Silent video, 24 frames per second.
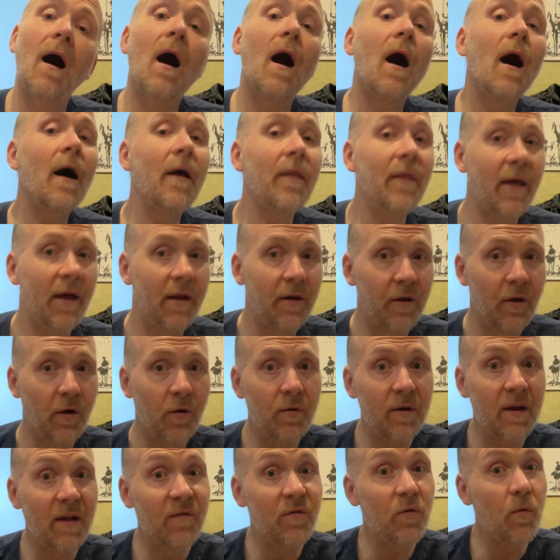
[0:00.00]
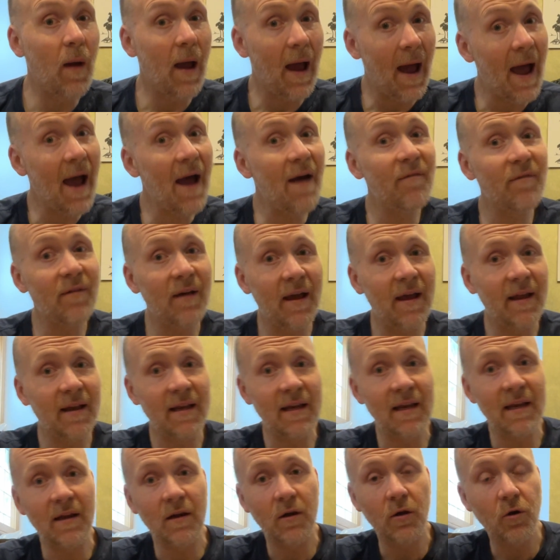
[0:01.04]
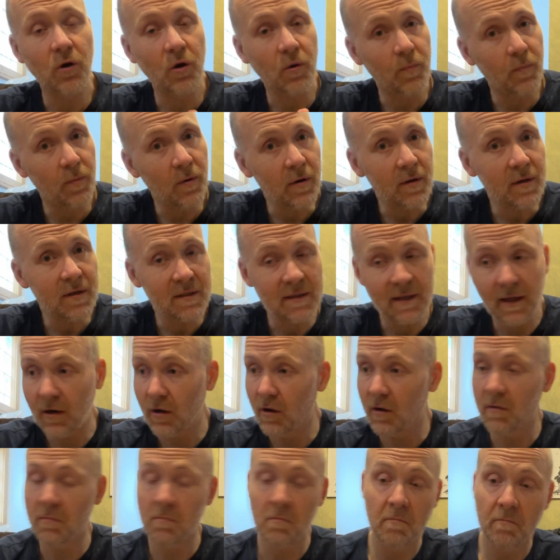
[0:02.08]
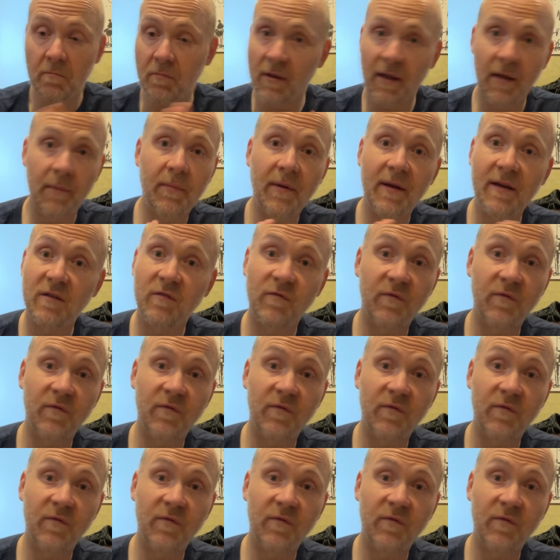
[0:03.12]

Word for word: On that note, if you have any cookbooks that are plant-based,